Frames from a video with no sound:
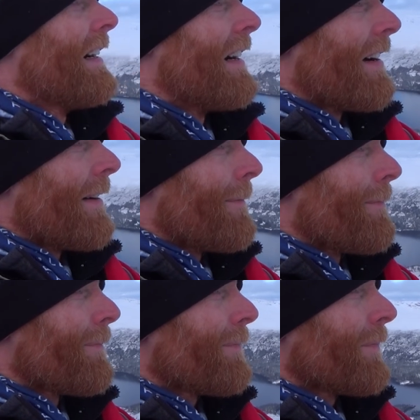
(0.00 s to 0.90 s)

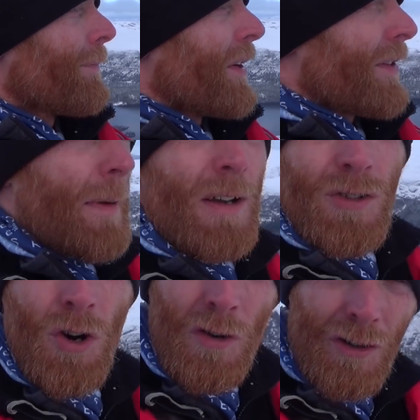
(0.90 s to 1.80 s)
But it's been a
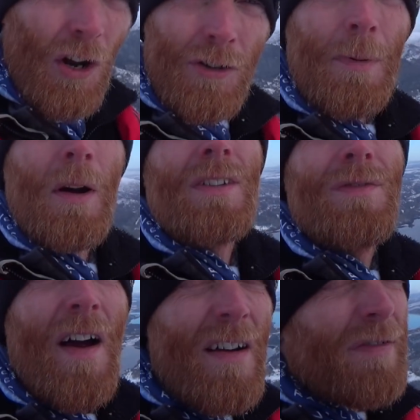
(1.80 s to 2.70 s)
tourist hotspot. It's
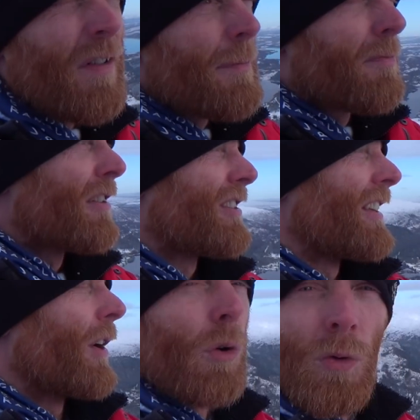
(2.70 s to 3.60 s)
very, very pretty.
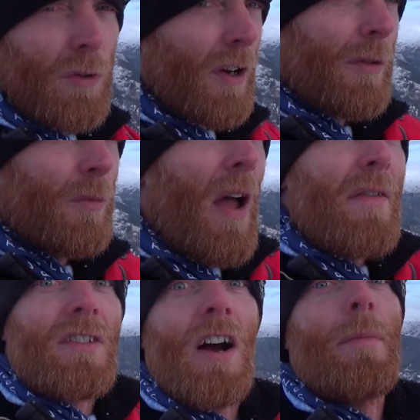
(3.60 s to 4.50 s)

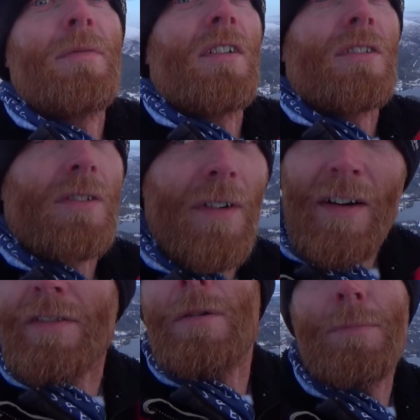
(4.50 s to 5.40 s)
Whatever time of year, it's a
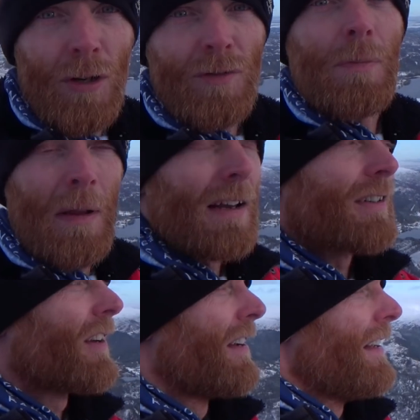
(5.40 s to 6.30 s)
very, very beautiful
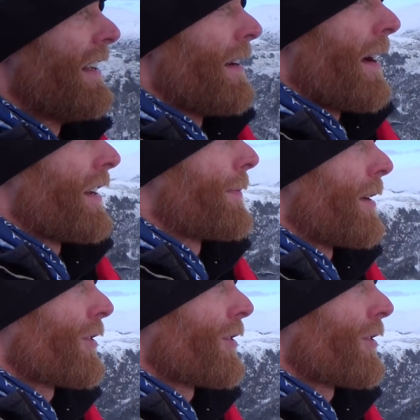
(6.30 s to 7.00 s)
place. And it's been a